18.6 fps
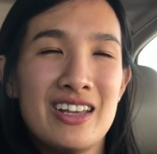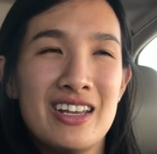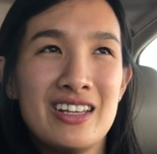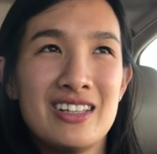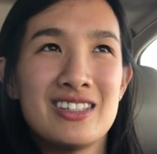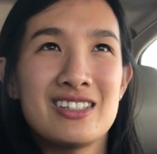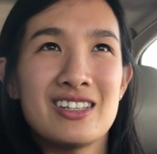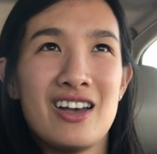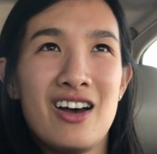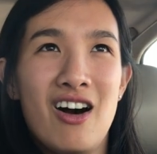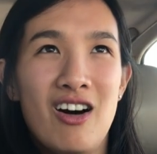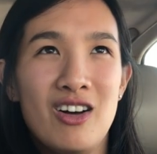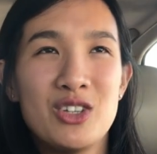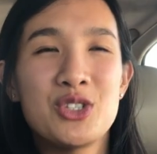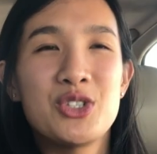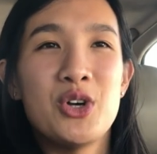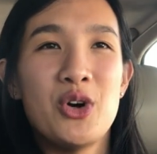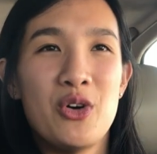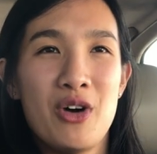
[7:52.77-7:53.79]
it's
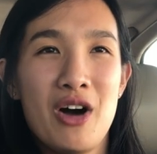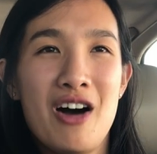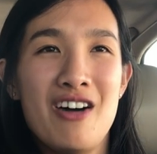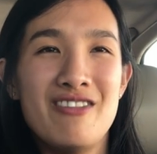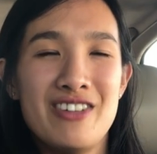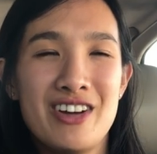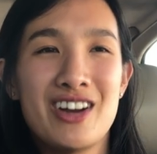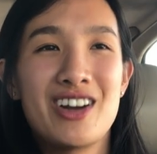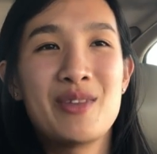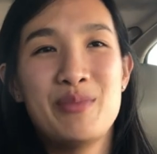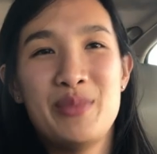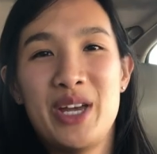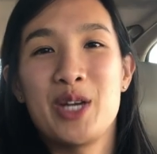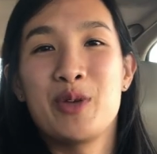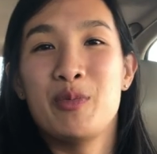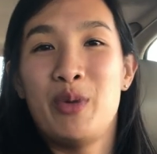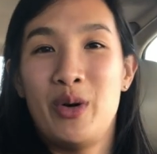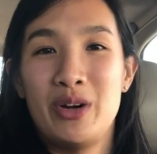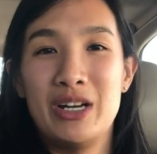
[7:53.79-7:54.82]
also a very
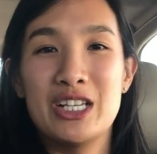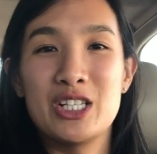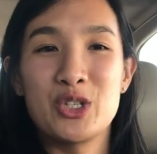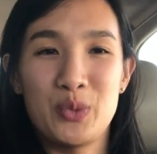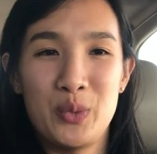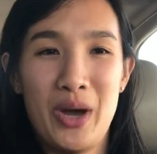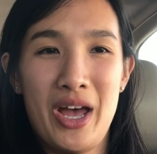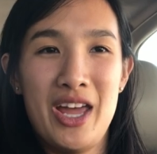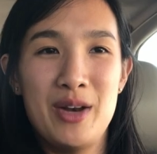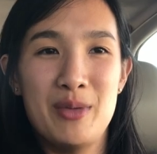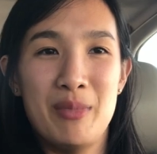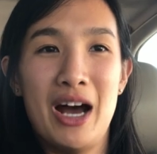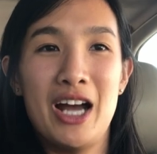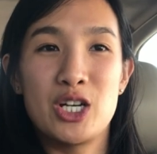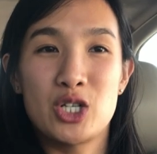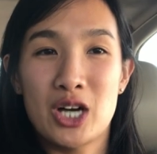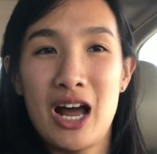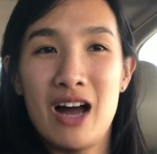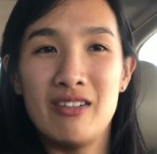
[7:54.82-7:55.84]
big bonus when
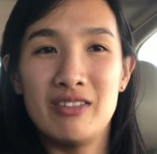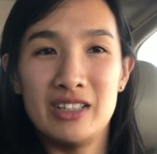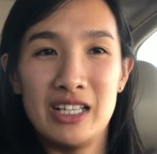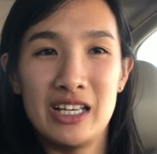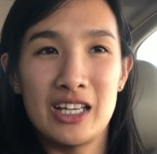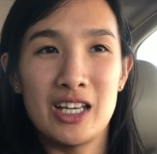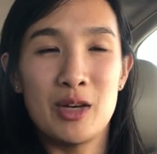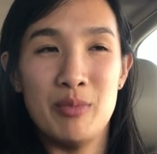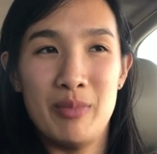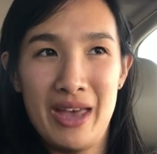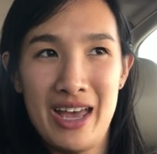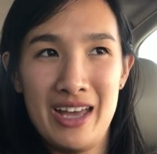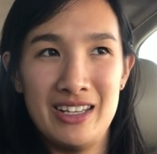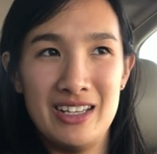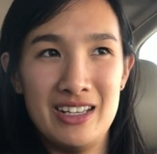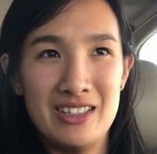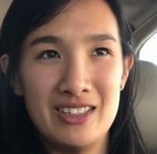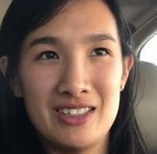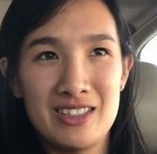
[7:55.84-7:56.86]
my traveling
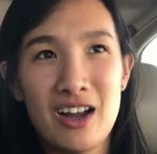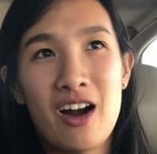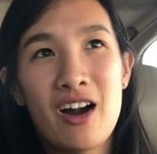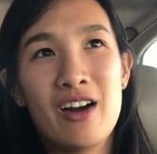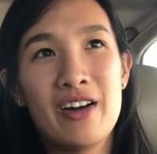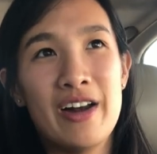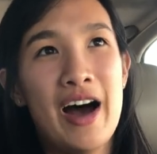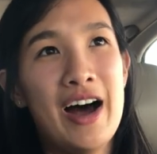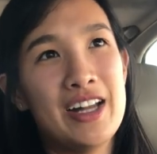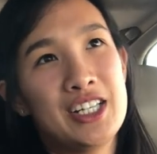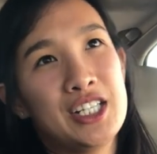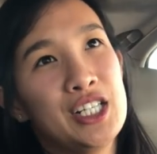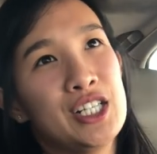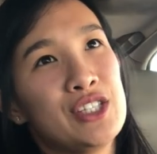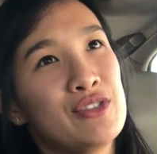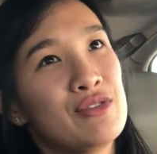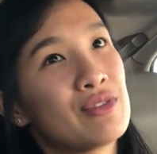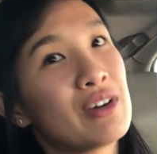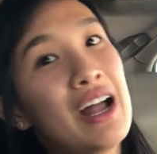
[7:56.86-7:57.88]
companions are not
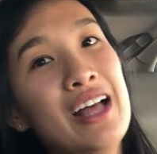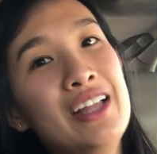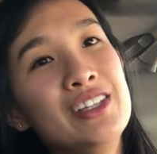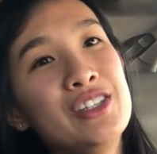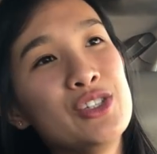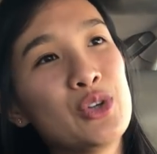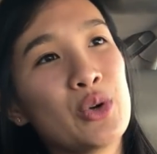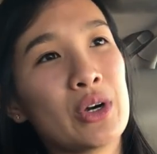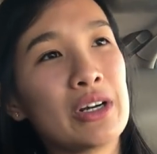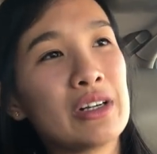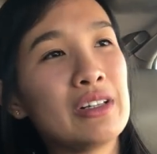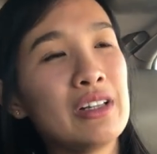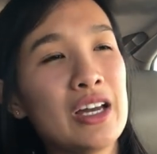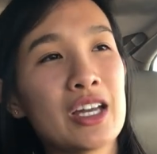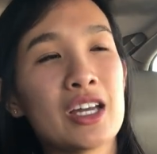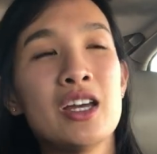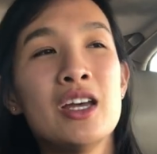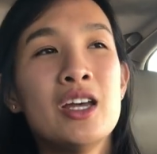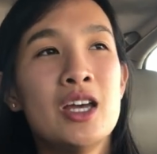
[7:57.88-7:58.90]
just friends or
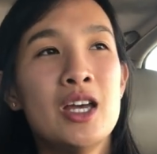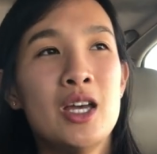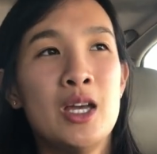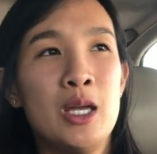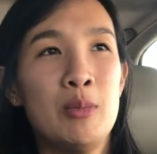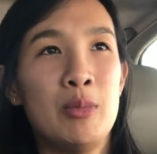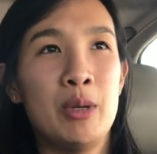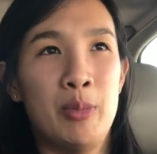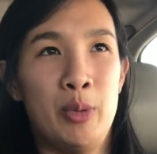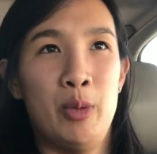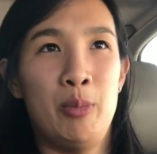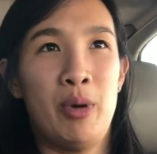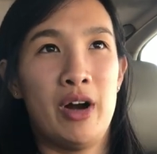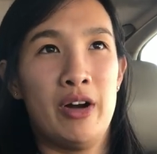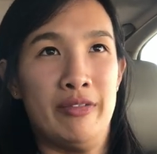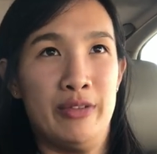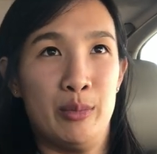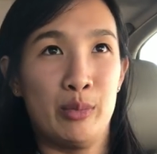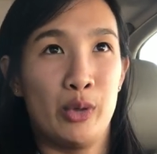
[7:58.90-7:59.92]
like people
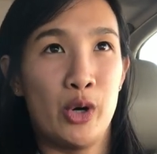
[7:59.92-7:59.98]
part of a